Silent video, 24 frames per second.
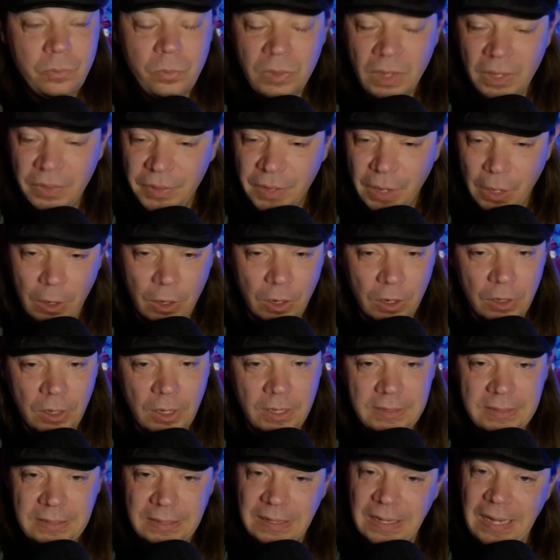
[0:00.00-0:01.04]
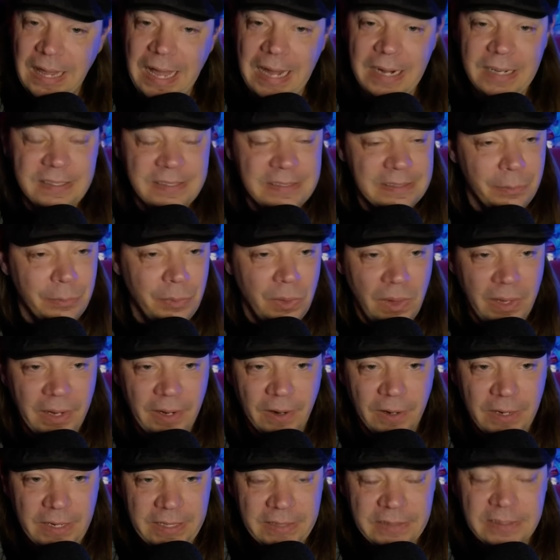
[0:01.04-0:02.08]
There are a lot of
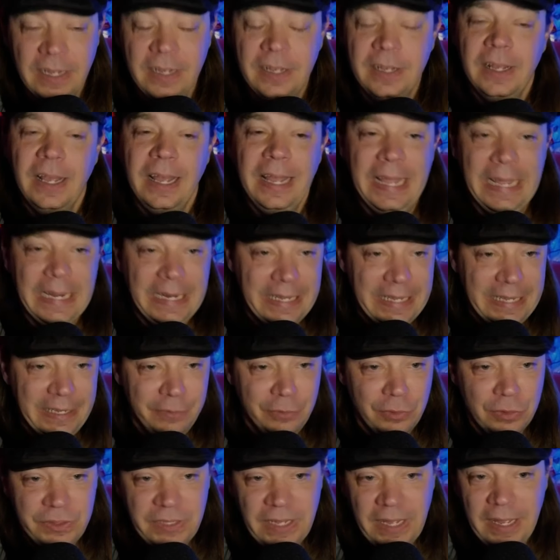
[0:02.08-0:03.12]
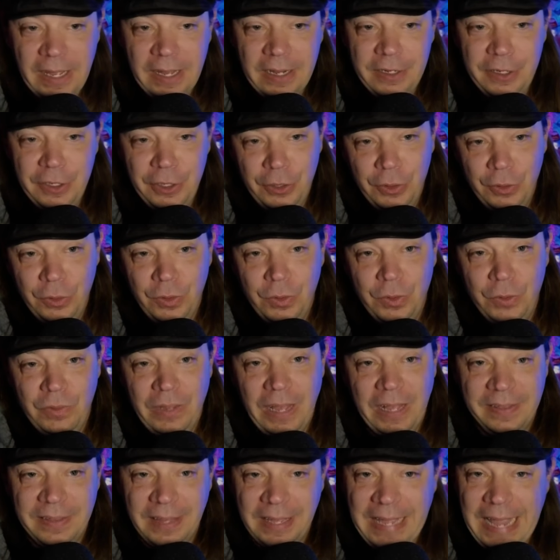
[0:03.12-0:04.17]
similarities. In Evil Dead, you've
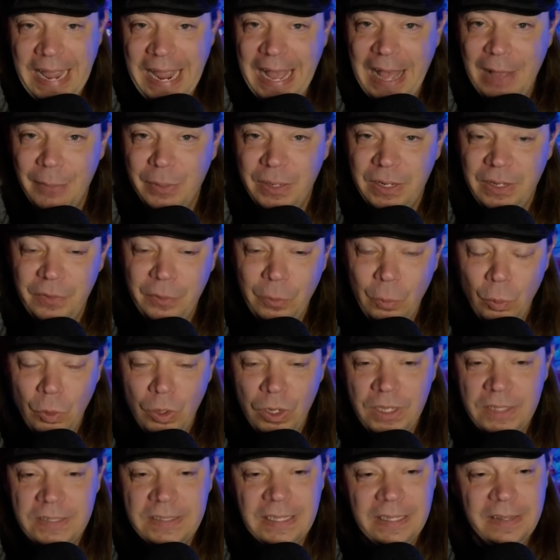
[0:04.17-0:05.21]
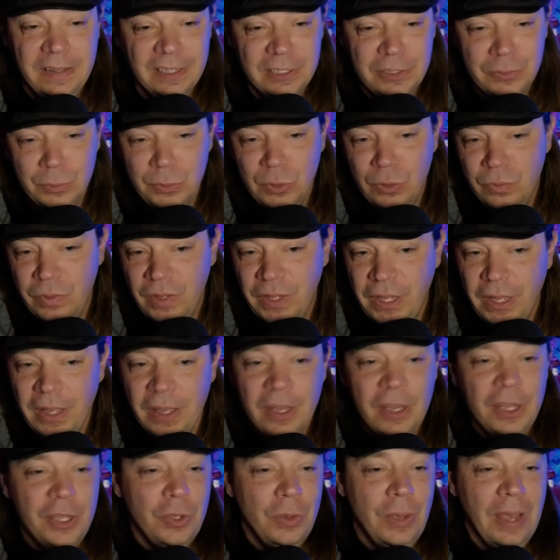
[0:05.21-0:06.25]
got the cabin in the woods. In this movie,
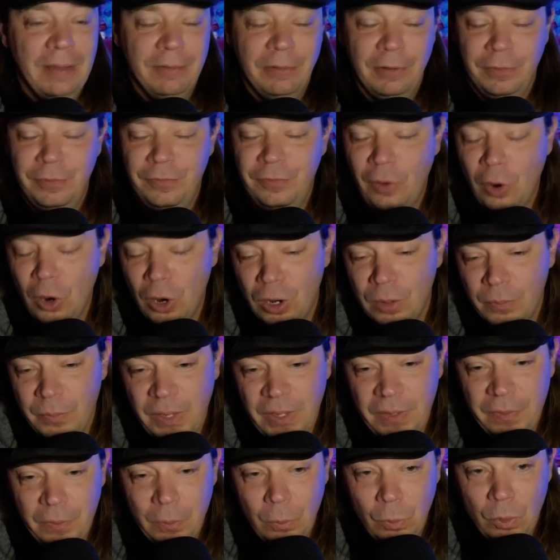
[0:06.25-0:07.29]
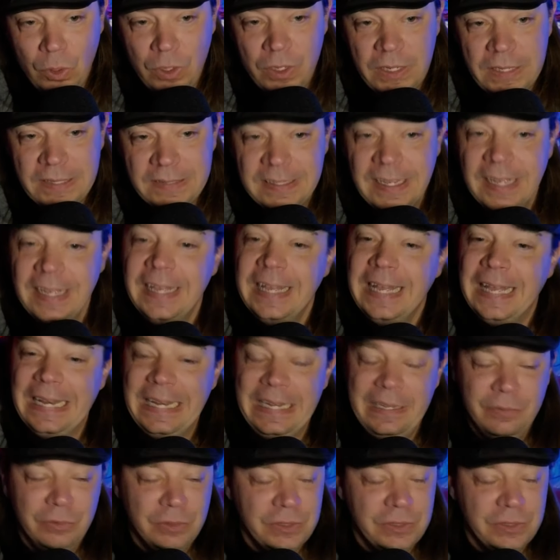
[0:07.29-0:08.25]
you have a farm in the woods. In Evil